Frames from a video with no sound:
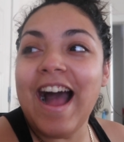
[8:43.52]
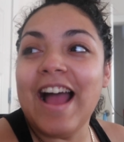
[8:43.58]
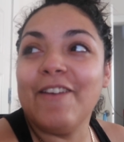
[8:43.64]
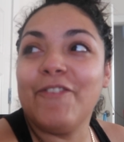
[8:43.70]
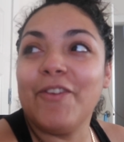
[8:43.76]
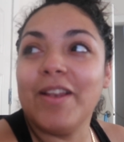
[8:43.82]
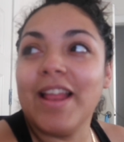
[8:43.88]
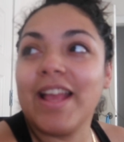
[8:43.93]

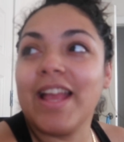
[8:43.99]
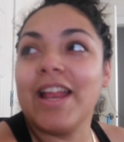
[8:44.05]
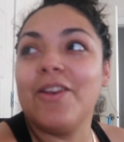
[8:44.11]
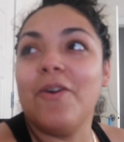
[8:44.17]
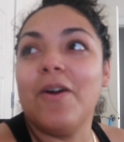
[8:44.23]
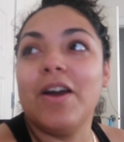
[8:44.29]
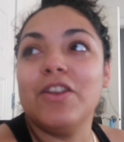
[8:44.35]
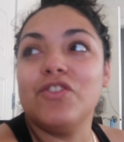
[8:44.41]
I feel like I
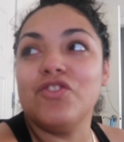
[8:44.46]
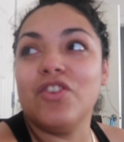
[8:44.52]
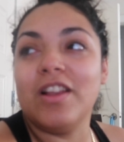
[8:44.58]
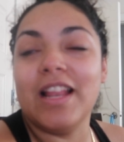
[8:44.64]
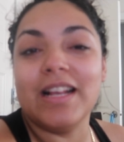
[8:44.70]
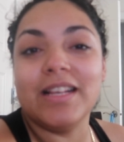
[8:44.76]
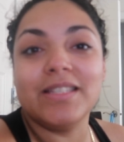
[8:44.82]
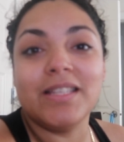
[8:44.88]
know how to
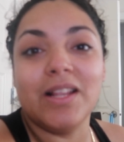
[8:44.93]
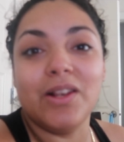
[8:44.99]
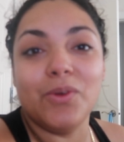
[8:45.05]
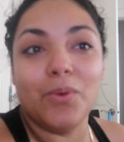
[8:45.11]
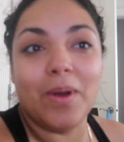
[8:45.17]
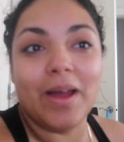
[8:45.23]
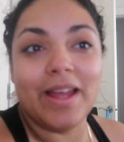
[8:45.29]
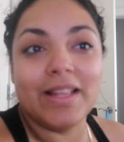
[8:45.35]
draw like
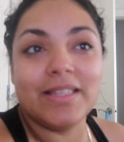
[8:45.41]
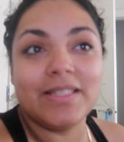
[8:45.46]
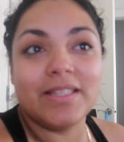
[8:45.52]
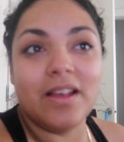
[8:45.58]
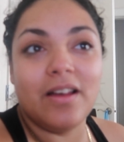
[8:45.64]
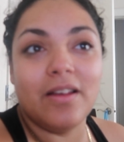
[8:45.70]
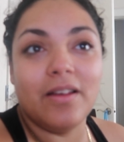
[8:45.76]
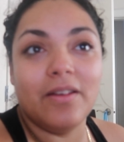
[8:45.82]

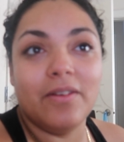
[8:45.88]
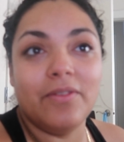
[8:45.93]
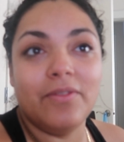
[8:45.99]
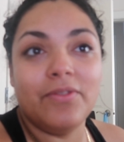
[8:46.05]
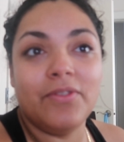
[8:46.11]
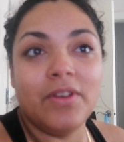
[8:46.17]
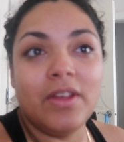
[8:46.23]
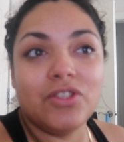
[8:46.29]
silhouettes
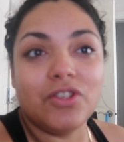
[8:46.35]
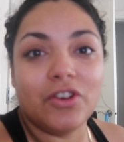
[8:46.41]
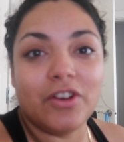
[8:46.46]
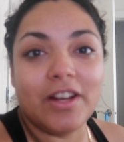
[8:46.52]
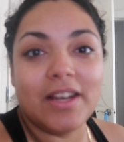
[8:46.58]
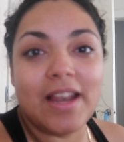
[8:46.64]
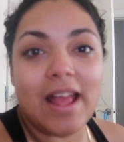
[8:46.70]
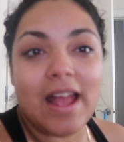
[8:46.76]
of
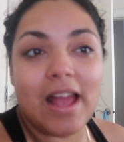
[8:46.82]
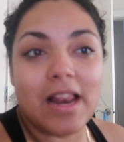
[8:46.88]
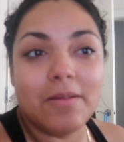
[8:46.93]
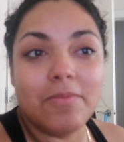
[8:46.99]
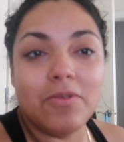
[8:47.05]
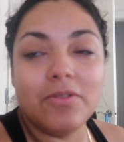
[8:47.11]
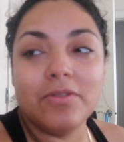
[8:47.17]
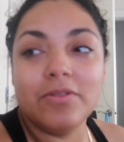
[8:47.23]
certain
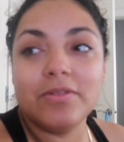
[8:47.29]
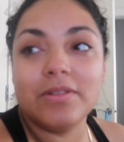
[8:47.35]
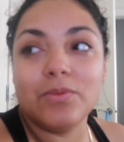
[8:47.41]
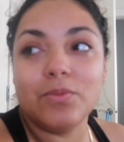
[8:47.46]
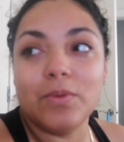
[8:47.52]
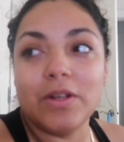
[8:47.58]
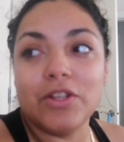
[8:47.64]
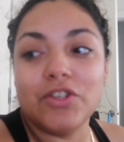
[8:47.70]

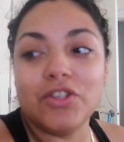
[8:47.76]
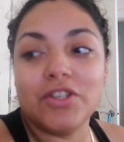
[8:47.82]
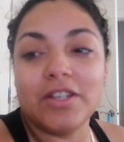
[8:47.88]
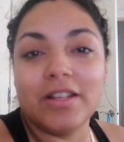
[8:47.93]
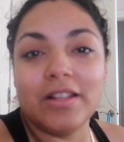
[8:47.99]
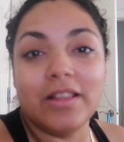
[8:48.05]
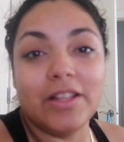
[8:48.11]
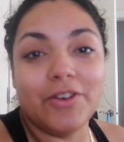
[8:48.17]
animals,
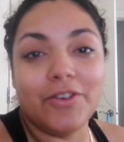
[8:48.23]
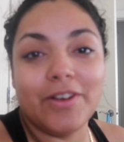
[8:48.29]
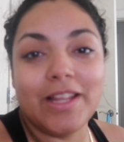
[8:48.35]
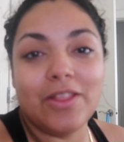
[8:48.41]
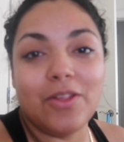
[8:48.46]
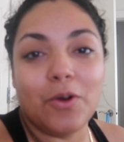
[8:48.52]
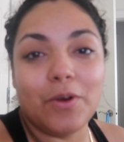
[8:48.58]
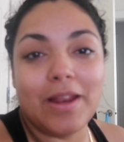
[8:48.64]
which
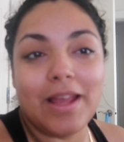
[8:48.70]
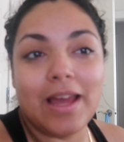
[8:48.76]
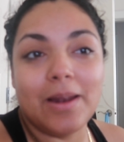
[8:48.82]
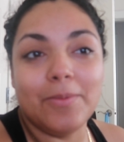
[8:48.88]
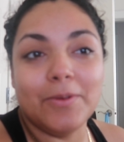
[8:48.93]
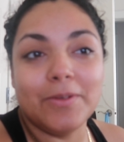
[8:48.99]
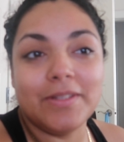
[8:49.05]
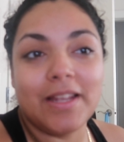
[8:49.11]
literally the only
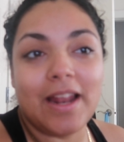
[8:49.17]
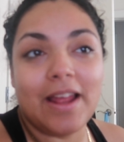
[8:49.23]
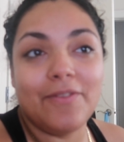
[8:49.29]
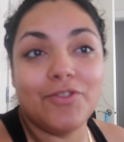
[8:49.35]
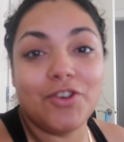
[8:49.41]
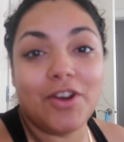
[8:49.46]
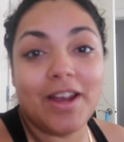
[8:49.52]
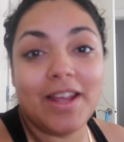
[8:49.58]
animals that
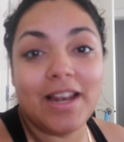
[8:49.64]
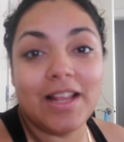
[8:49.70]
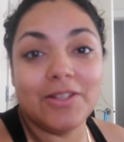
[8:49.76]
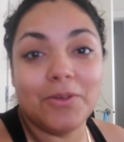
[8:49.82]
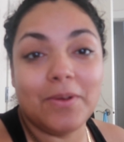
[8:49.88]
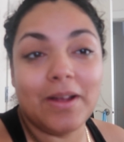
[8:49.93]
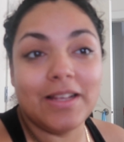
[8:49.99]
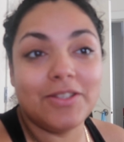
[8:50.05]
I've tried,
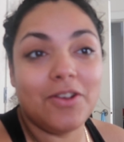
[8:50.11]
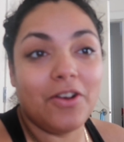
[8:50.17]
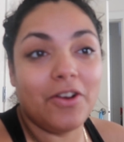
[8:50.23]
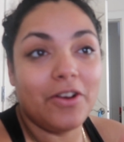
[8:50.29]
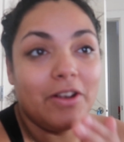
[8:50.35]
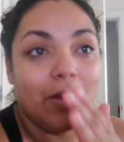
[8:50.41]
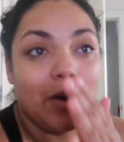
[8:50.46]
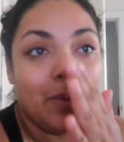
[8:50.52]
as you guys
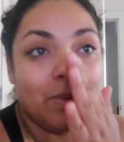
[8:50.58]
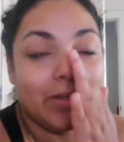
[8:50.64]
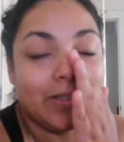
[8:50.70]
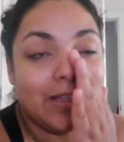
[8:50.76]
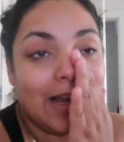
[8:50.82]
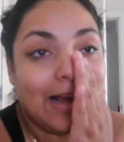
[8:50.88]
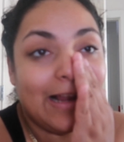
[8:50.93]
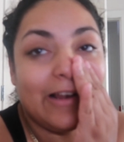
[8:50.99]
saw earlier,
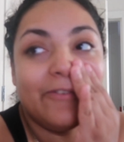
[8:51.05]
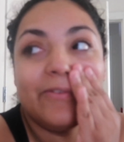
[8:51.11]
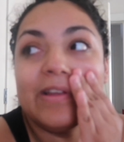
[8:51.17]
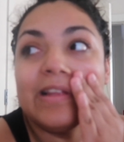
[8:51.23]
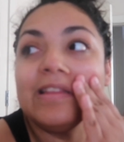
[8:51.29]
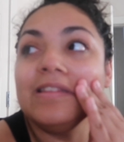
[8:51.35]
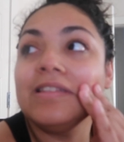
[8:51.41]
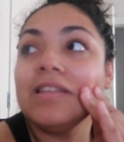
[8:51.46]
was the
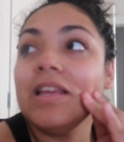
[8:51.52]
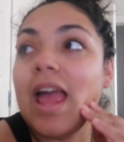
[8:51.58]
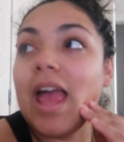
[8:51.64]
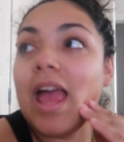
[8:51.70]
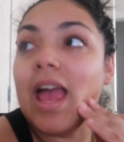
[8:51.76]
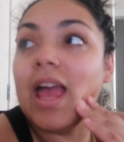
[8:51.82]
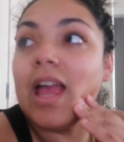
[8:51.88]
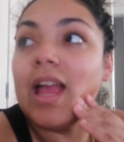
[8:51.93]
elephant
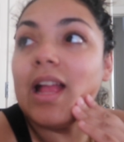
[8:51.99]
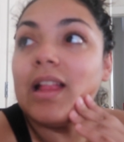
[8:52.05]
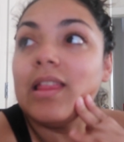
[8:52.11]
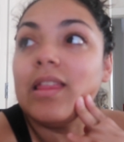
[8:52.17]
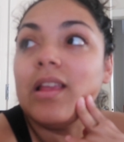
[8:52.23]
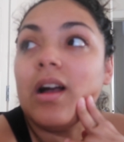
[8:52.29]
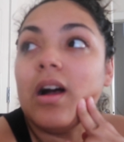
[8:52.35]
and